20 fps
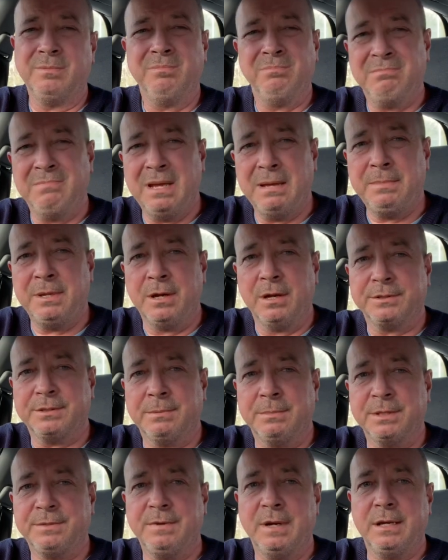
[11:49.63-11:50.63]
maybe not
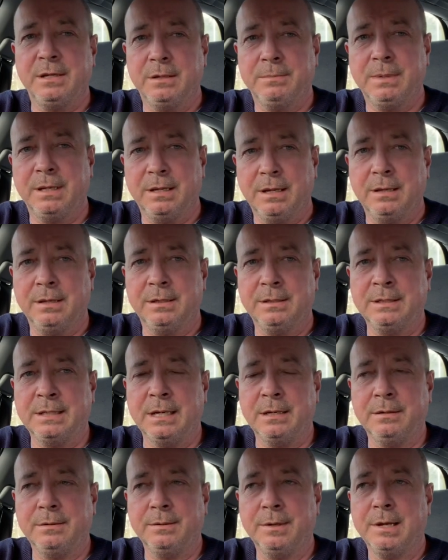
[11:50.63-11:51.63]
so much value, but uh, you
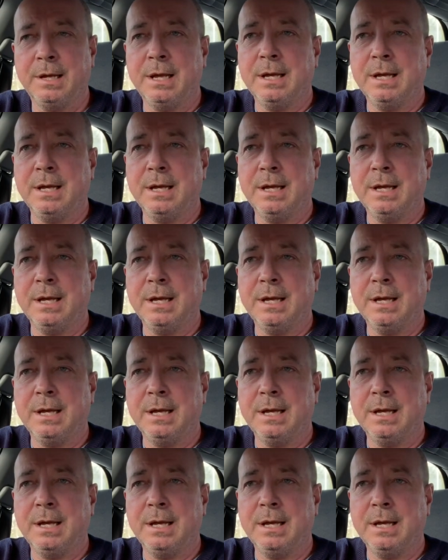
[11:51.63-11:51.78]
know,